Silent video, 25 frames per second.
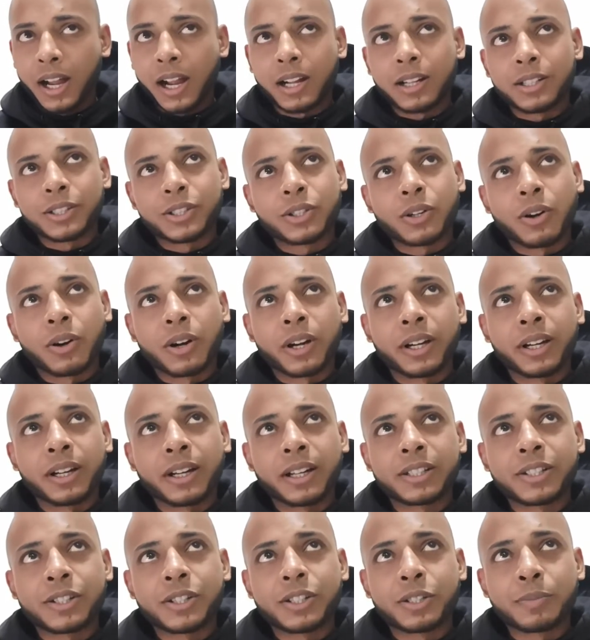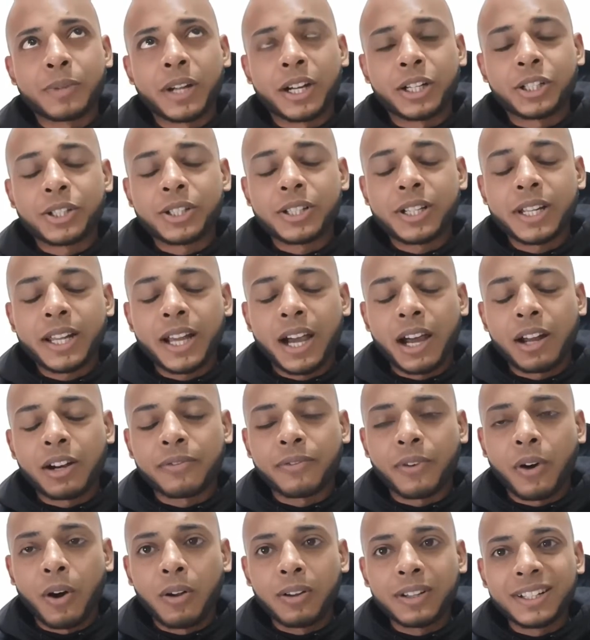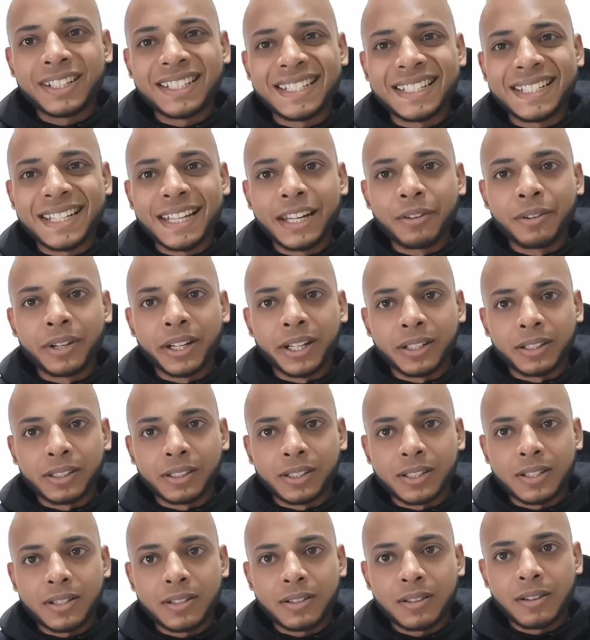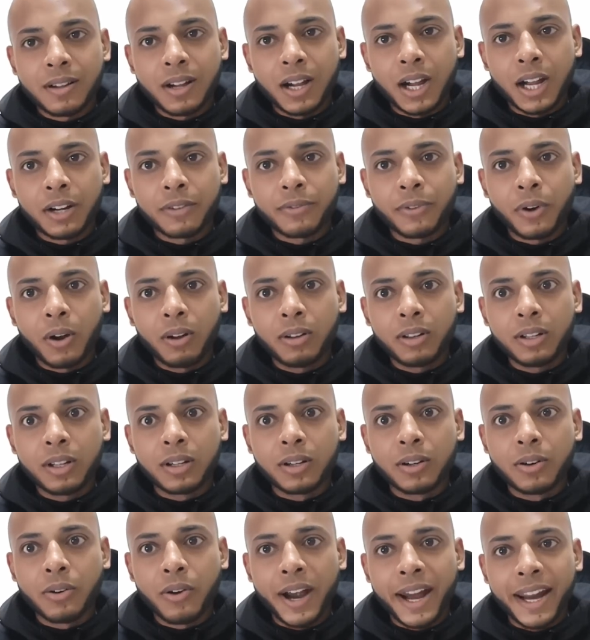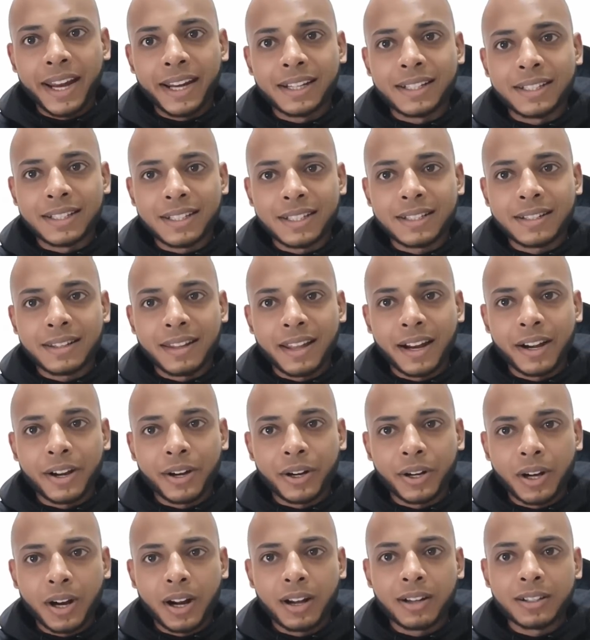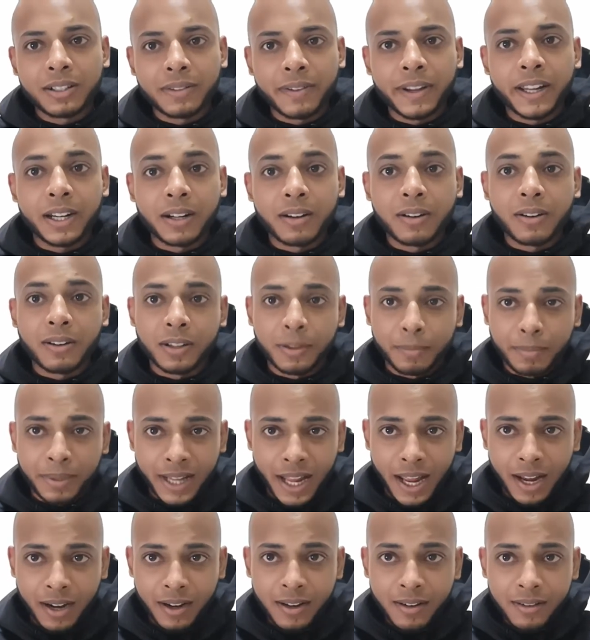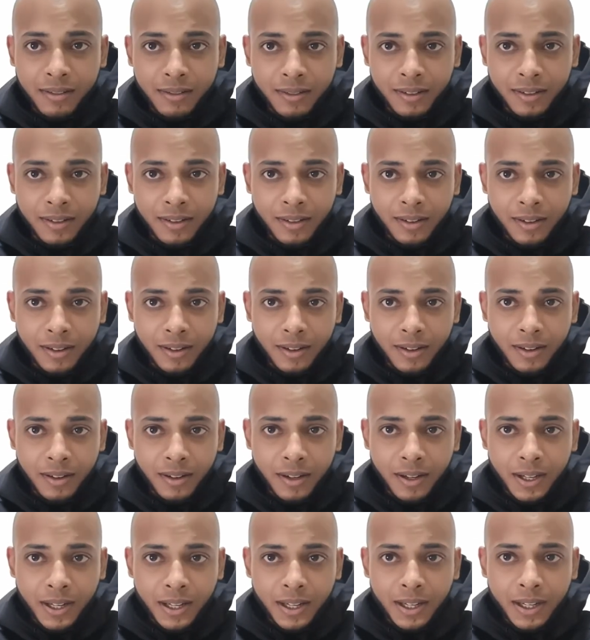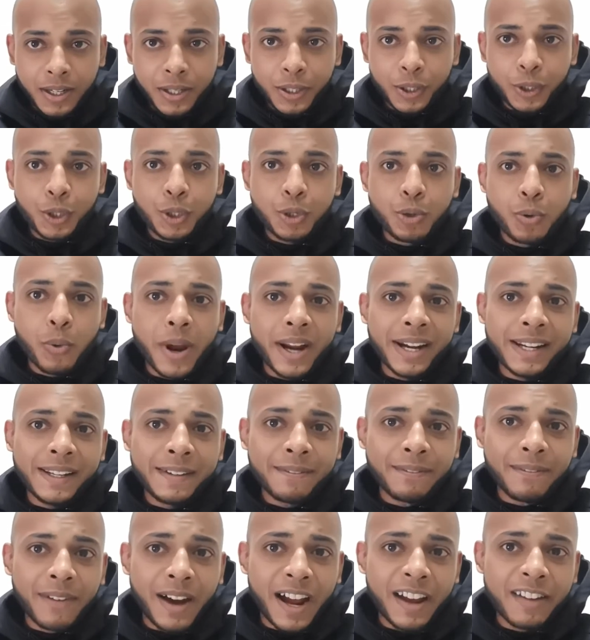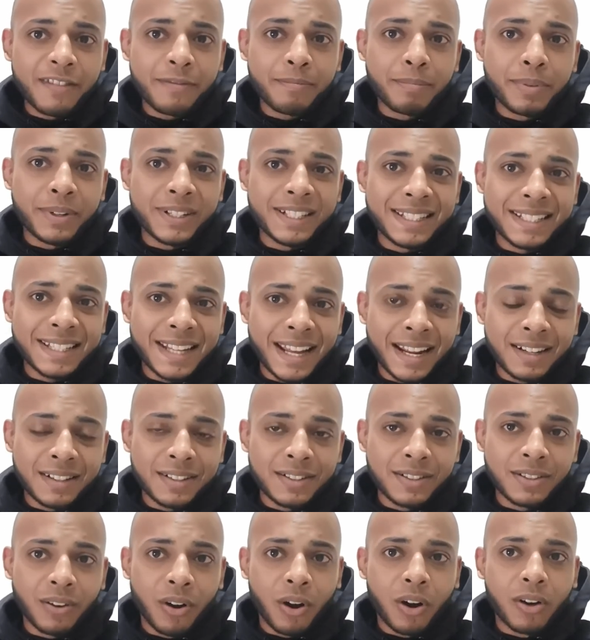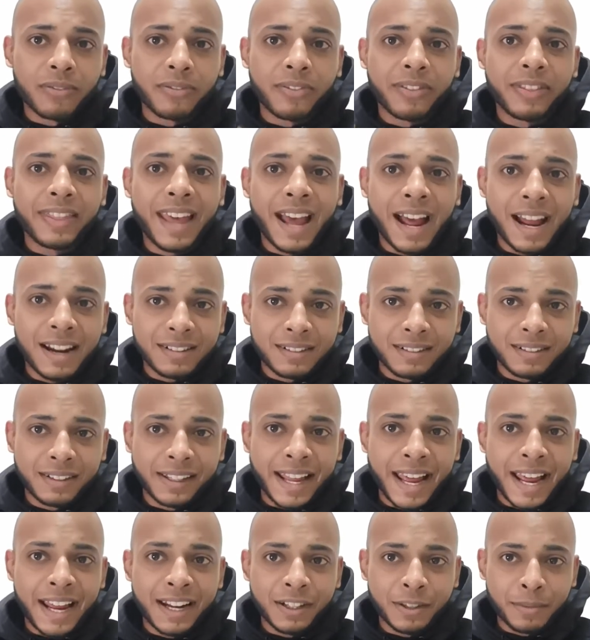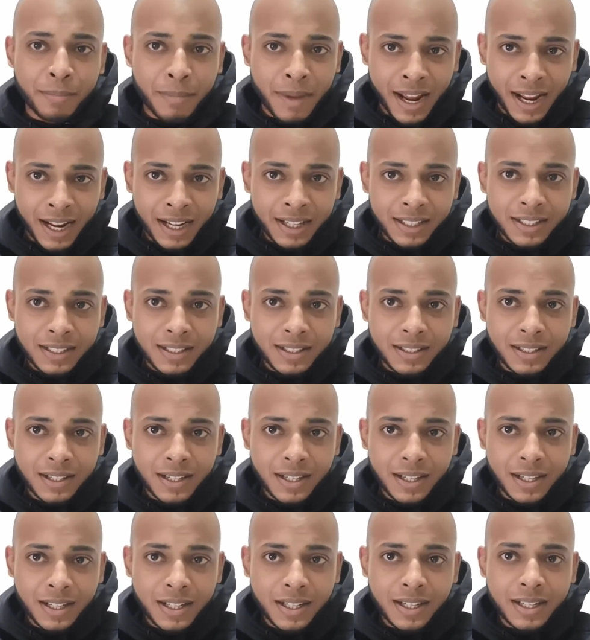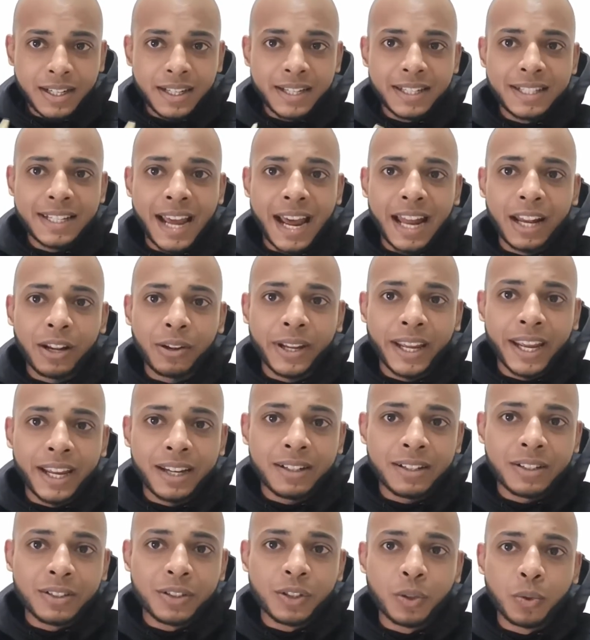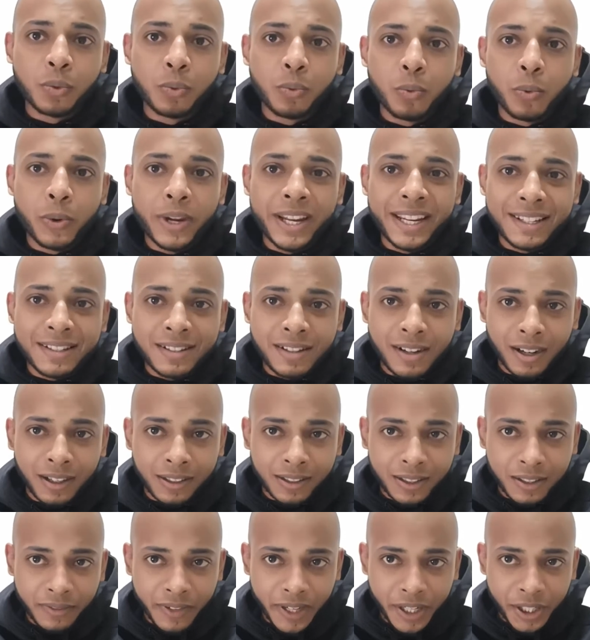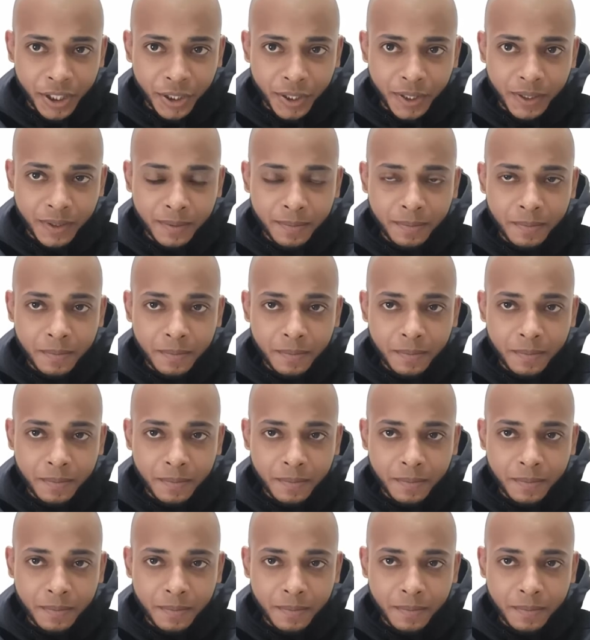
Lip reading: sorry, excuse me, I should say out of all the cereals, out of all the grains that are cultivated on the planet, 25% of that land mass is allocated to wheat cultivation.